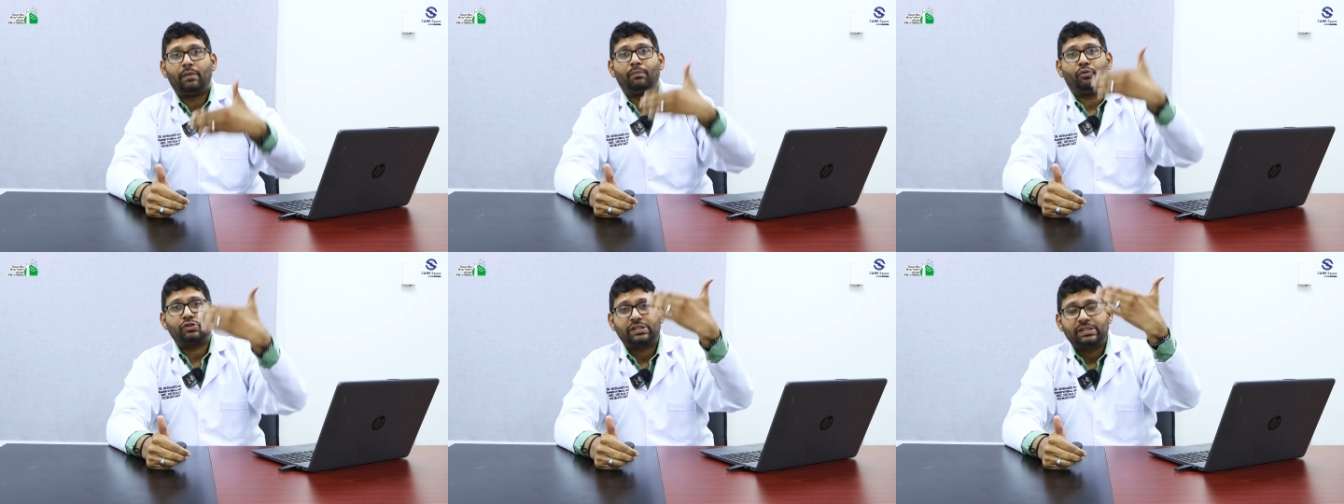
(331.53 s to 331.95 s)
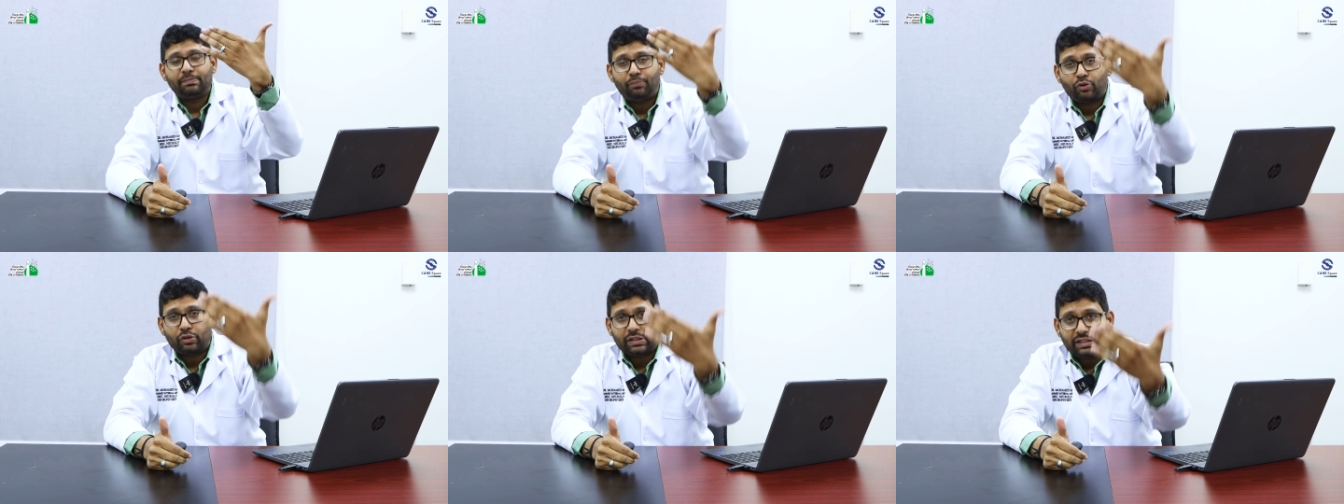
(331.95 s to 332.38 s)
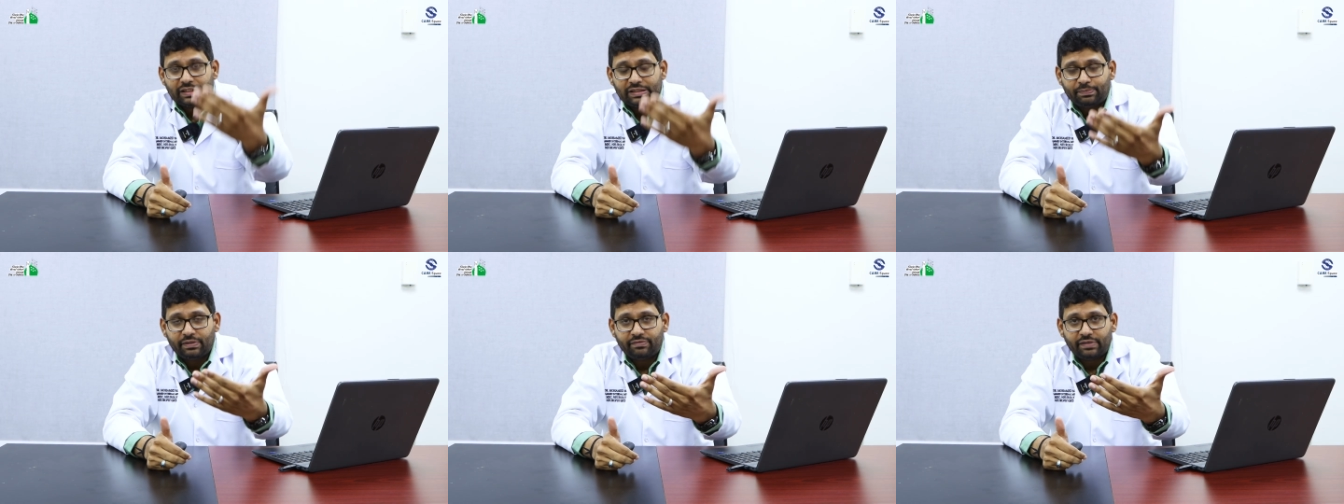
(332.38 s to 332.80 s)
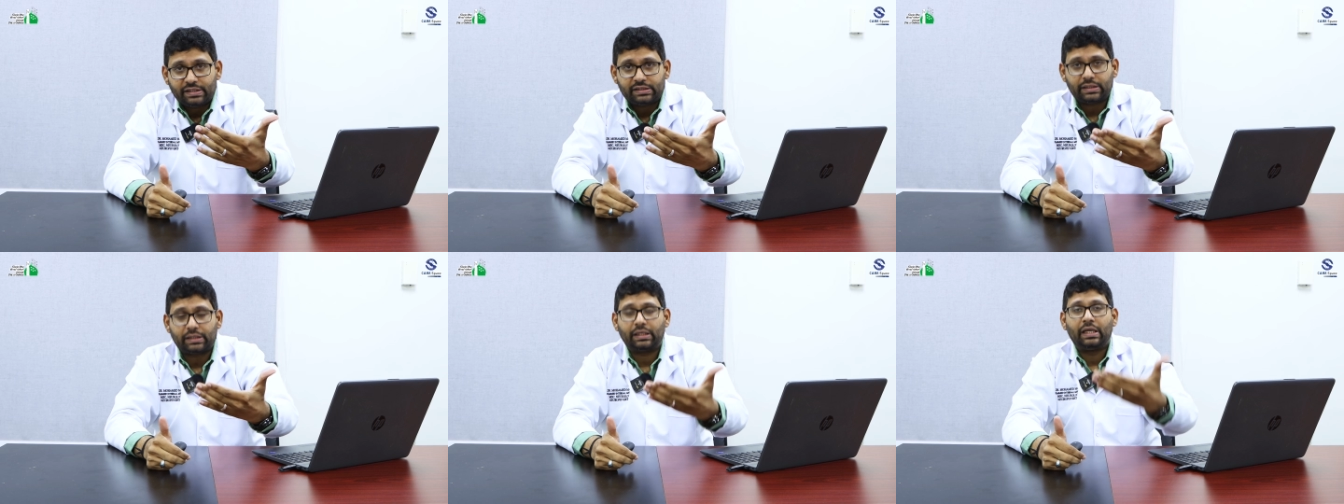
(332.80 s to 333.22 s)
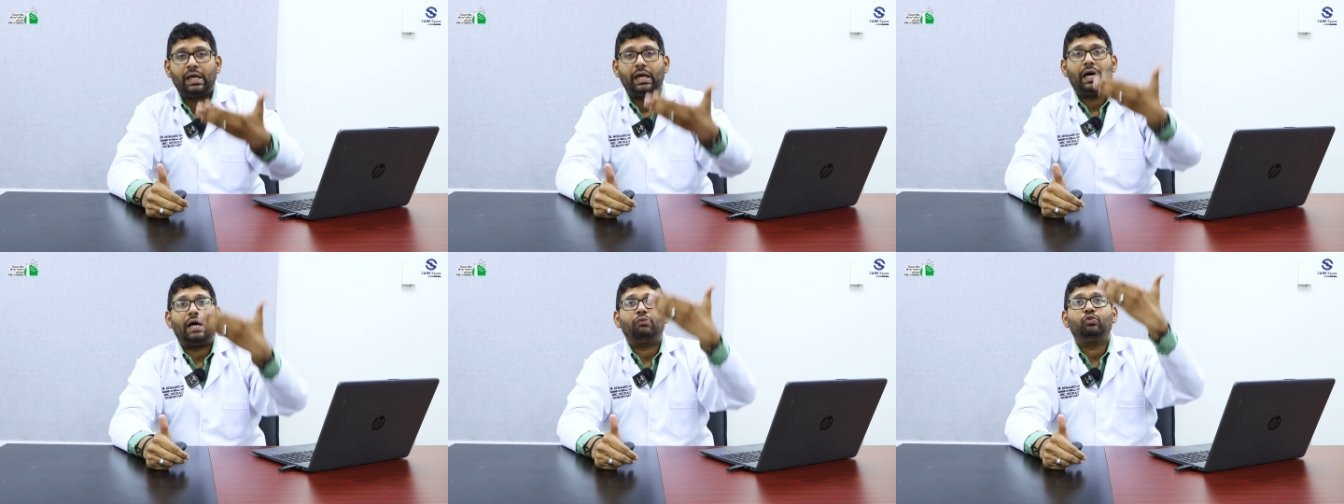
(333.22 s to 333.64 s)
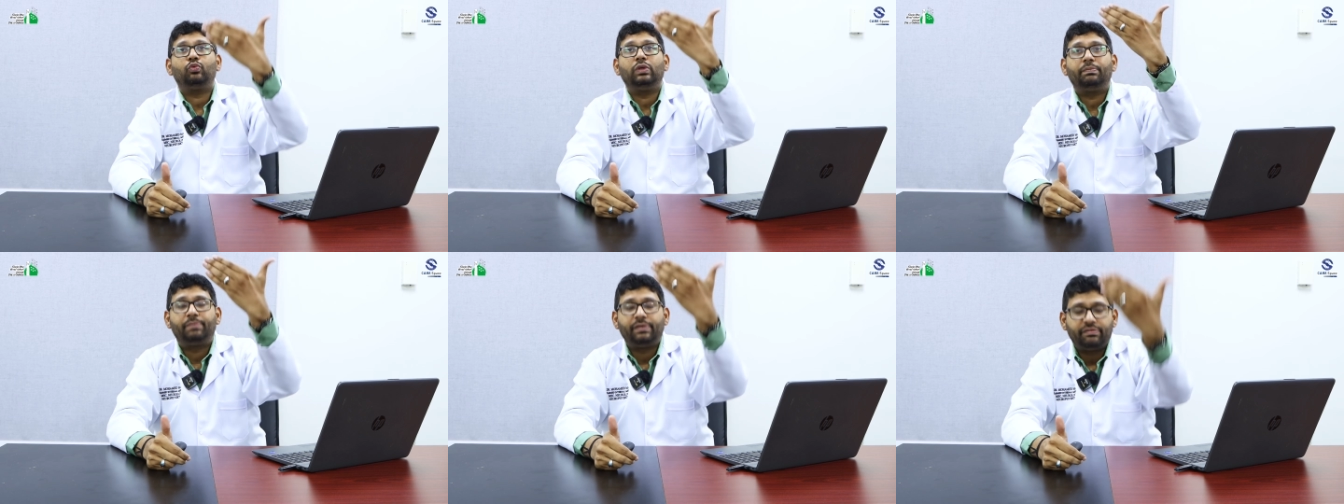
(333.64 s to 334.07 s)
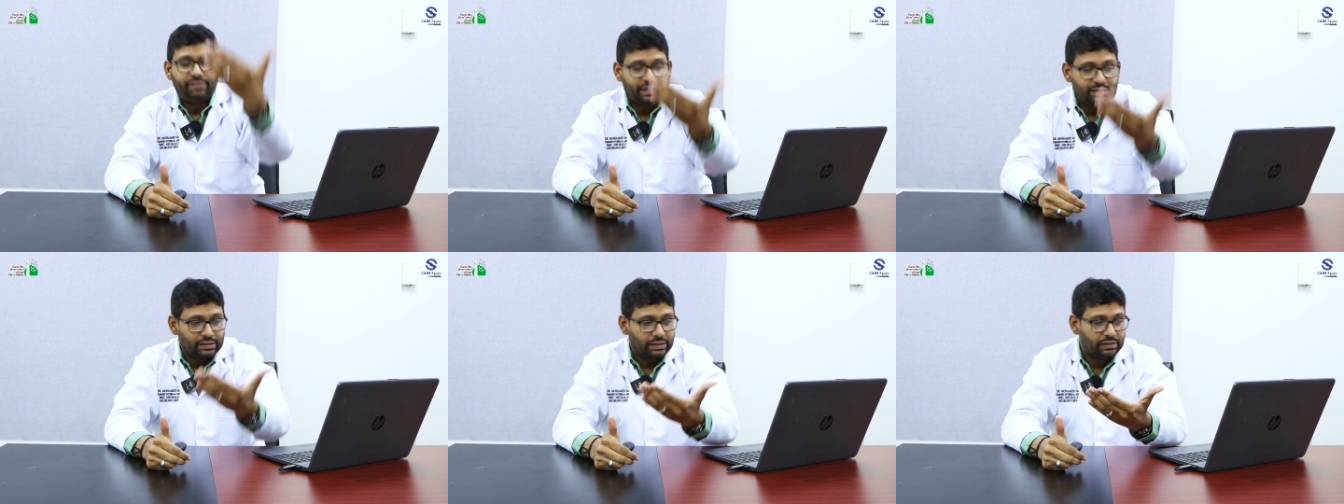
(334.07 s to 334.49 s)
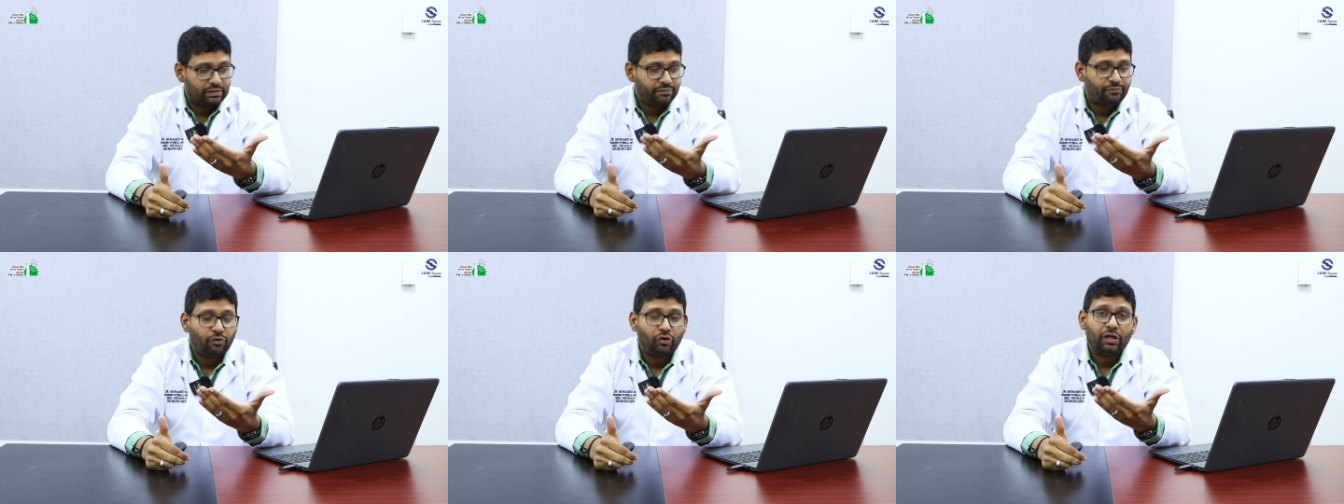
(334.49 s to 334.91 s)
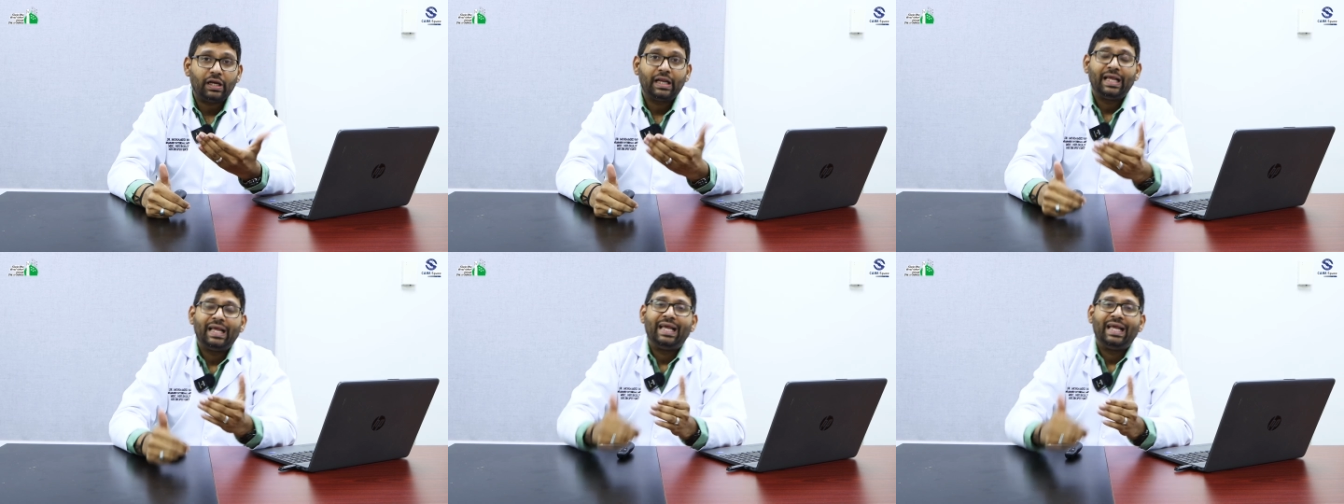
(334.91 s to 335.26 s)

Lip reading: Most important is prevention. How do we prevent another fall?